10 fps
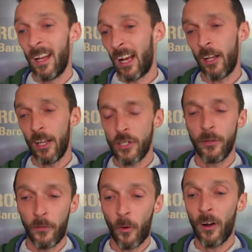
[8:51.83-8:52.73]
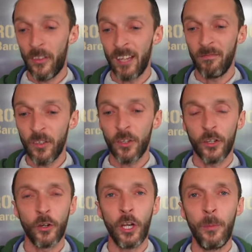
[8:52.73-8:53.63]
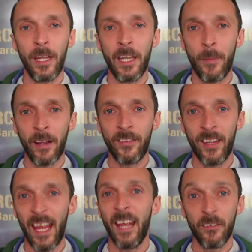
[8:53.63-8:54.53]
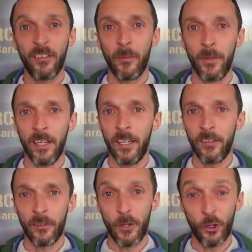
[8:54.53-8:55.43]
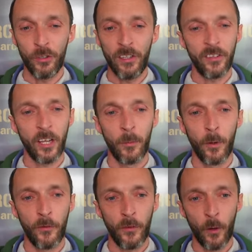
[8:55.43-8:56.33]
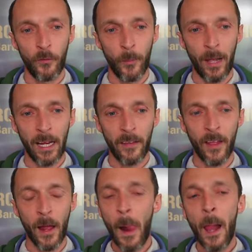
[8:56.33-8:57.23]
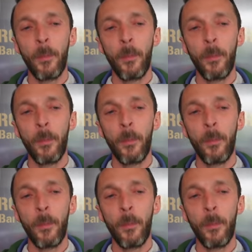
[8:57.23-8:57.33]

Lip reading: a collection for, then you're going to be in the mix to get some of the goodies that come off the back of that.